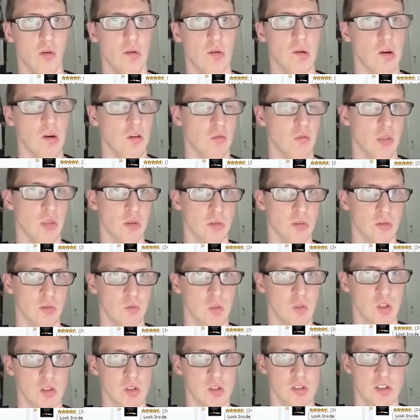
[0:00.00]
the
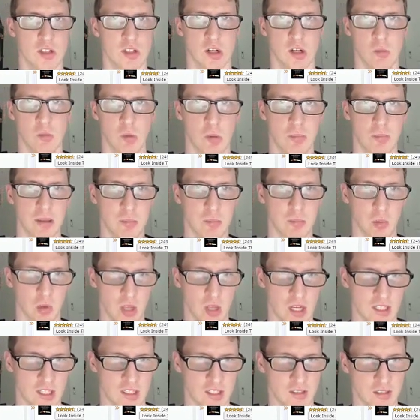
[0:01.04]
reviews on what people
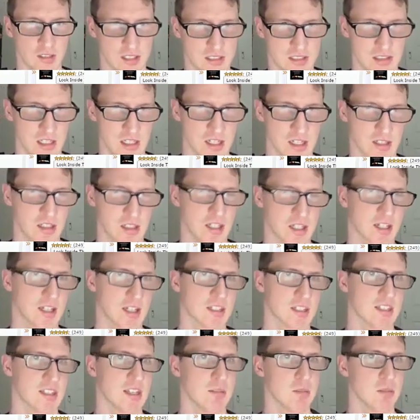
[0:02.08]
like and dislike, like I
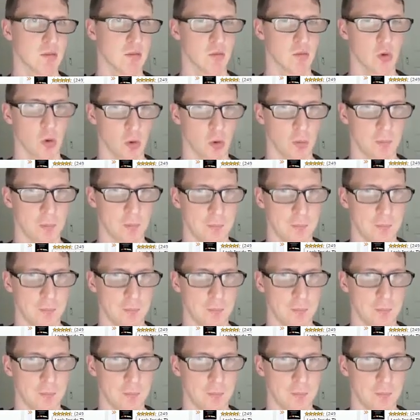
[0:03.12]
said before.